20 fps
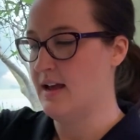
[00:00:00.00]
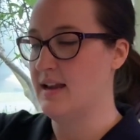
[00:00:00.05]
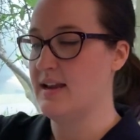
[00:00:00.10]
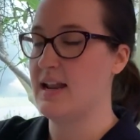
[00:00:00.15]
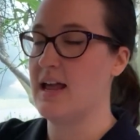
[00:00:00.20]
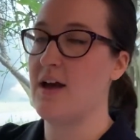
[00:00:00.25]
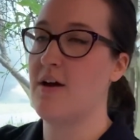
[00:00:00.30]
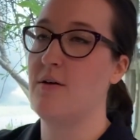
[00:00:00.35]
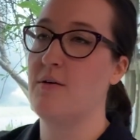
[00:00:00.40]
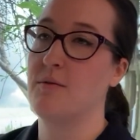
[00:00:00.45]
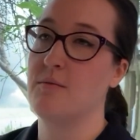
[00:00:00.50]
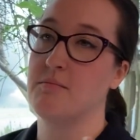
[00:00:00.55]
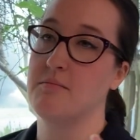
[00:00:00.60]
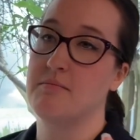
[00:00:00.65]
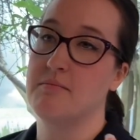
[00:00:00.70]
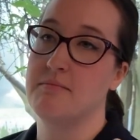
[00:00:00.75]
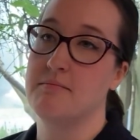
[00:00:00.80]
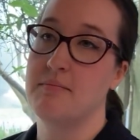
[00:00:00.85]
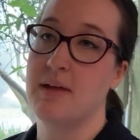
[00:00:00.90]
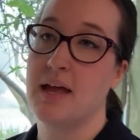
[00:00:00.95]
Now,
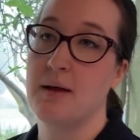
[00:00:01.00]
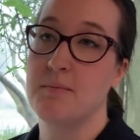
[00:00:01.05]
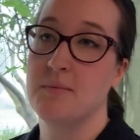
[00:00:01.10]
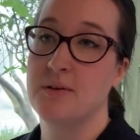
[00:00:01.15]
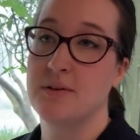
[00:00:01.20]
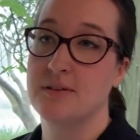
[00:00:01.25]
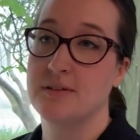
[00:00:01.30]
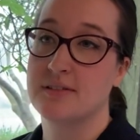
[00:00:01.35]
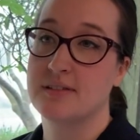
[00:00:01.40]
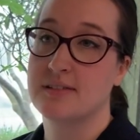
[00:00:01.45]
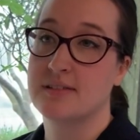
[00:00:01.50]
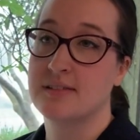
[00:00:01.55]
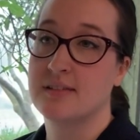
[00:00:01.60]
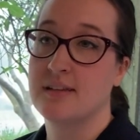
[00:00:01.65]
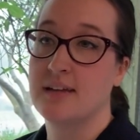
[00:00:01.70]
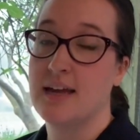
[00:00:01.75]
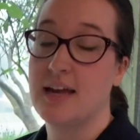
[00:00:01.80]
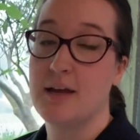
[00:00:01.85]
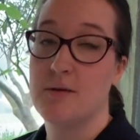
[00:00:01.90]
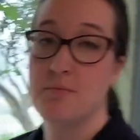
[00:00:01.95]
mammals
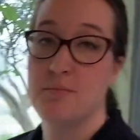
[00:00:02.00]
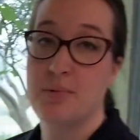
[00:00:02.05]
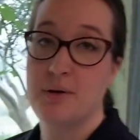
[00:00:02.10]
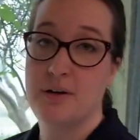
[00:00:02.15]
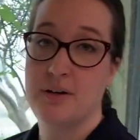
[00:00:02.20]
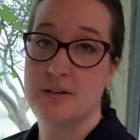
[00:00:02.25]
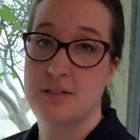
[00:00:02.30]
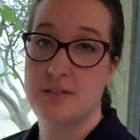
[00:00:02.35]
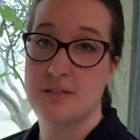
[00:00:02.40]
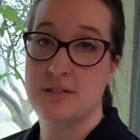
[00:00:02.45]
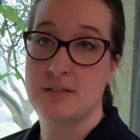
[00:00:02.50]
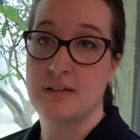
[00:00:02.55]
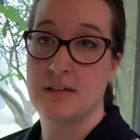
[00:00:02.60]
and birds,